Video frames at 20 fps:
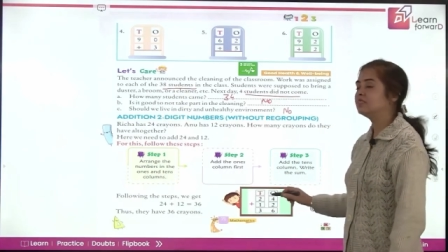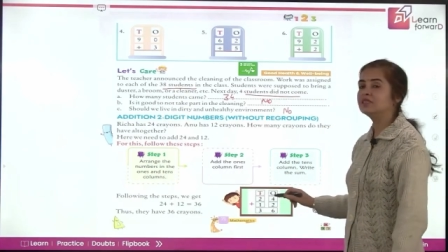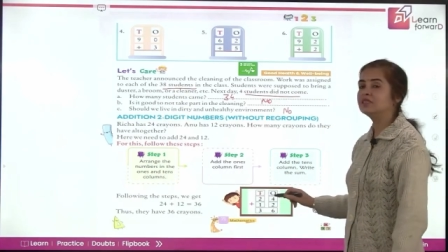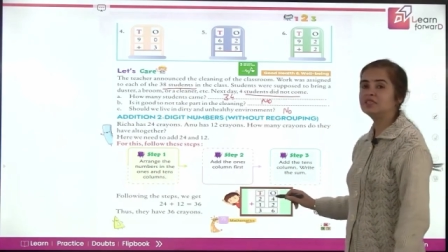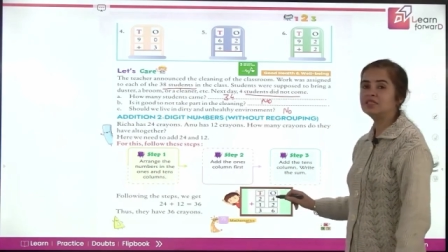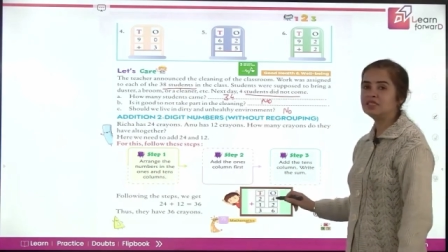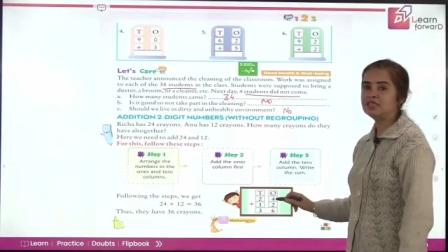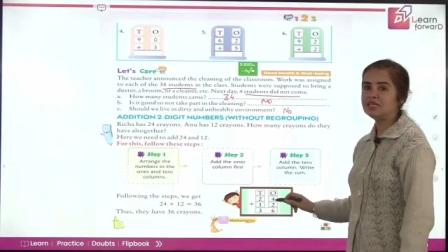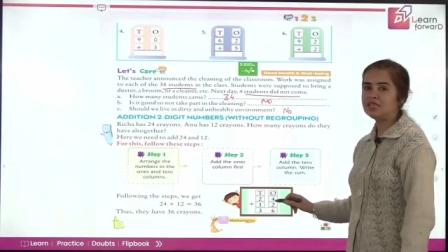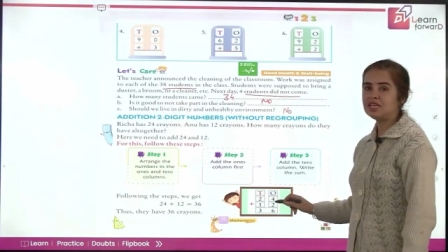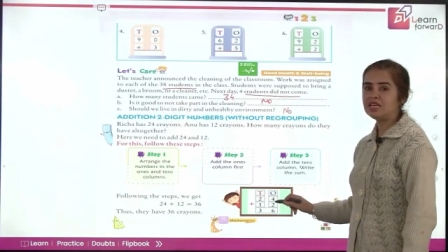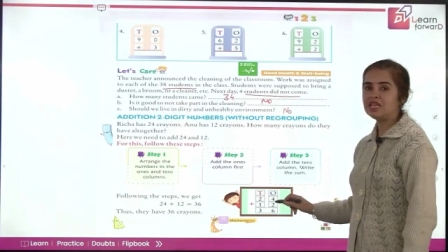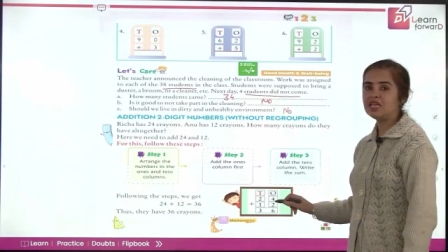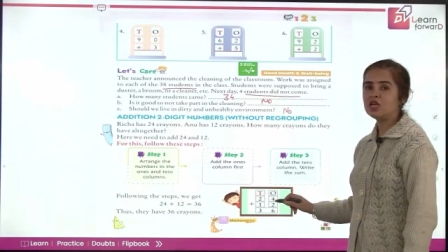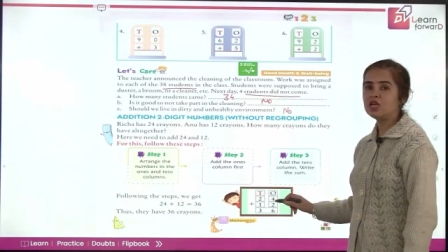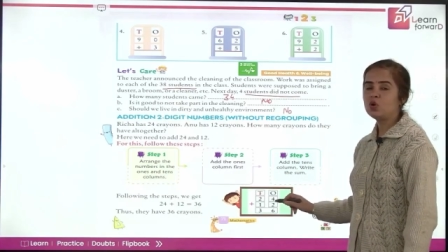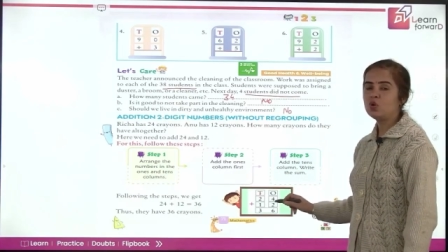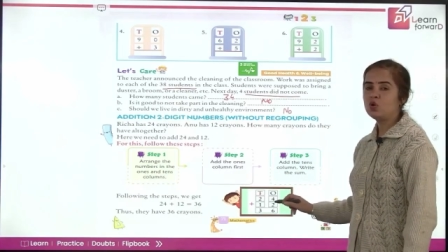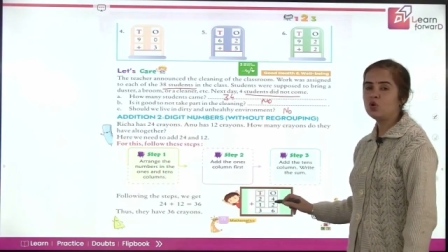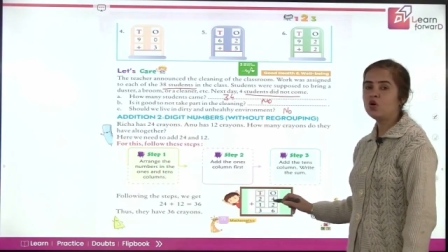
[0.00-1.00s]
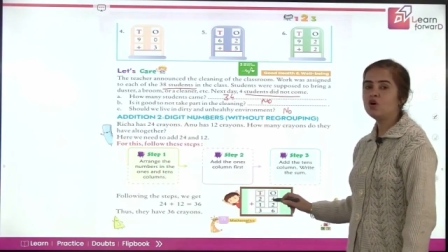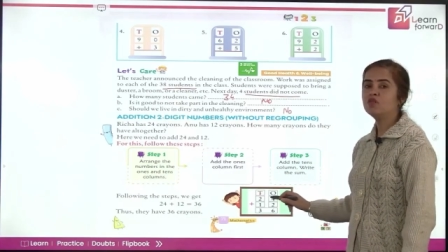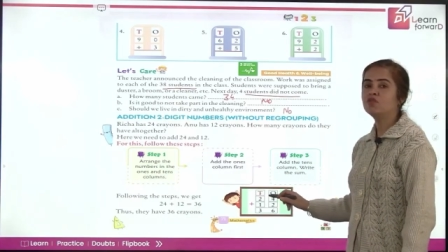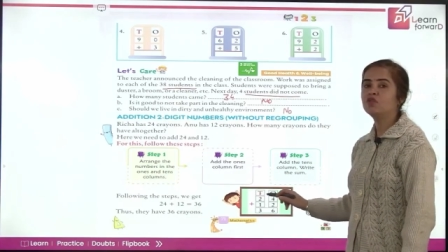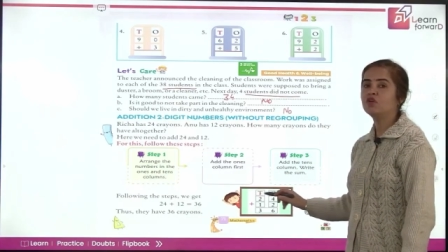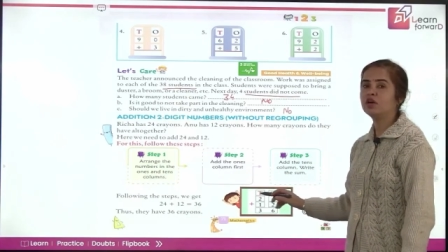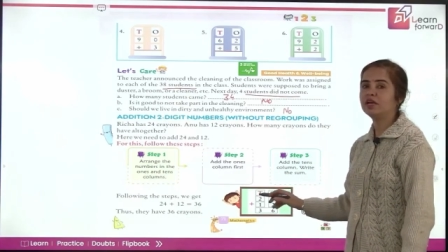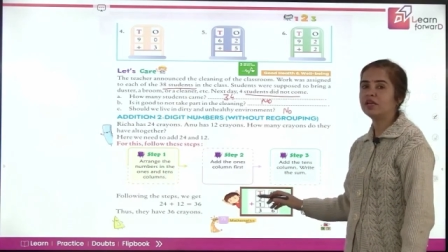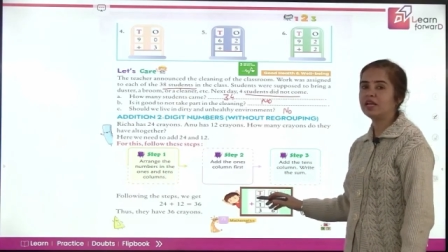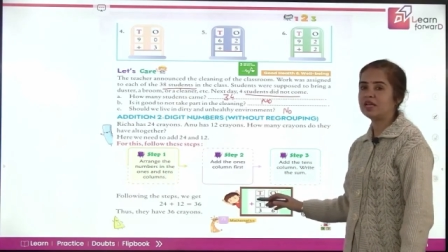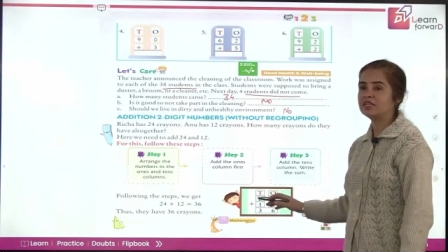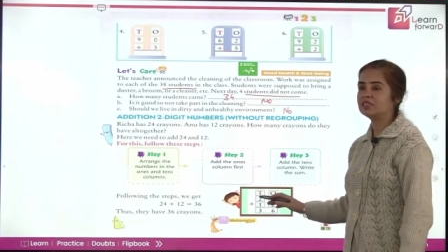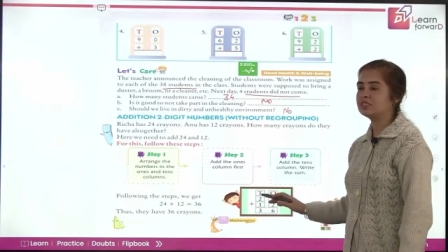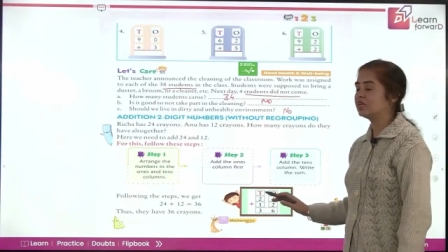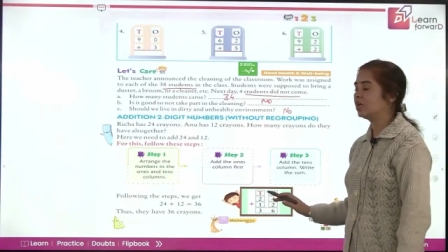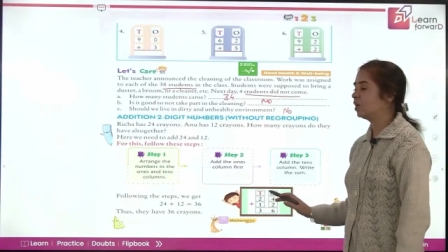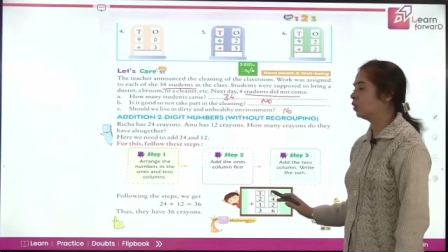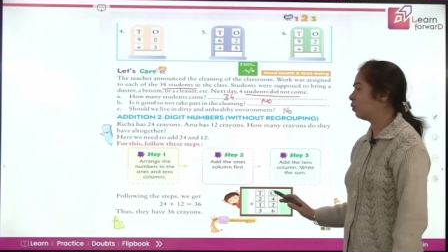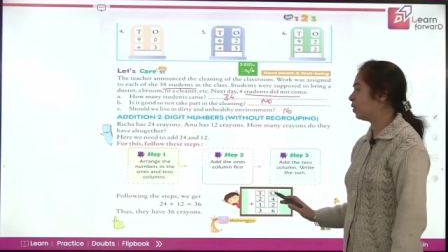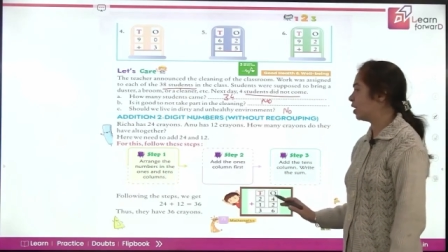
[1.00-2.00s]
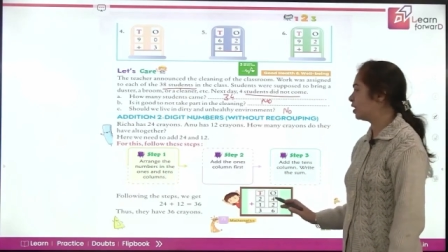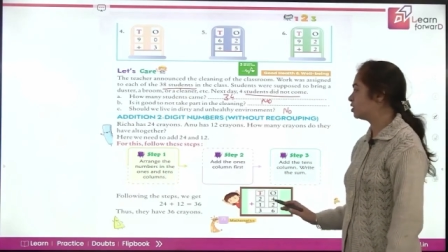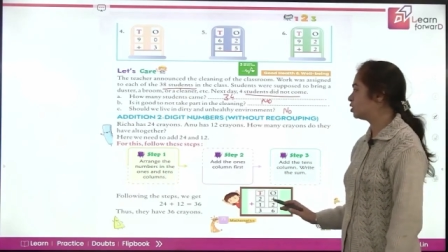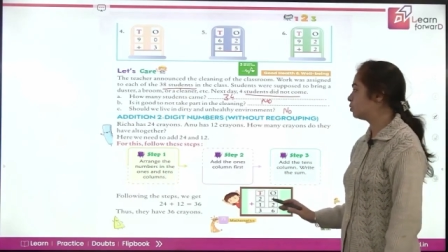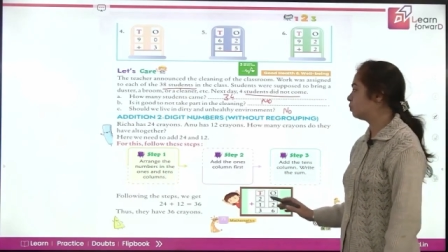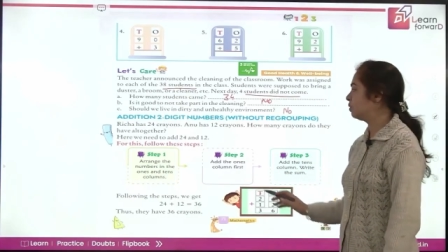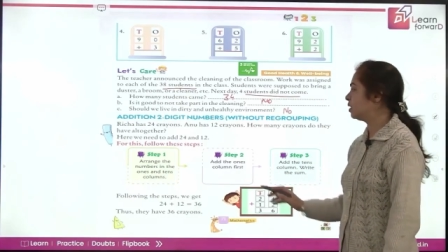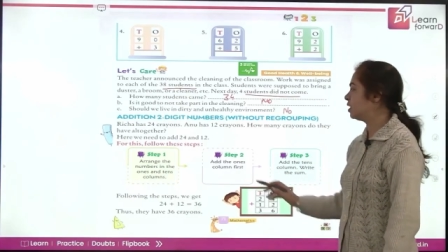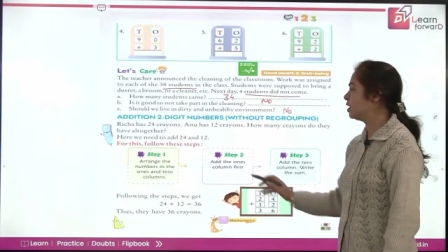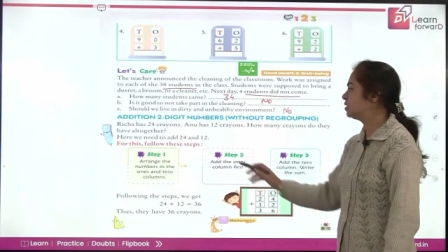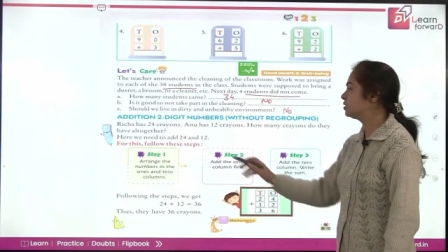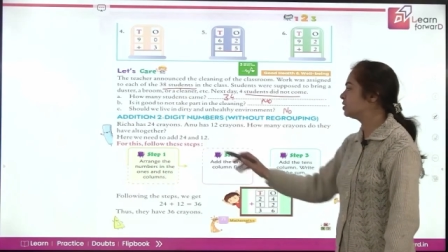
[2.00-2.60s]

TO for tens and ones place,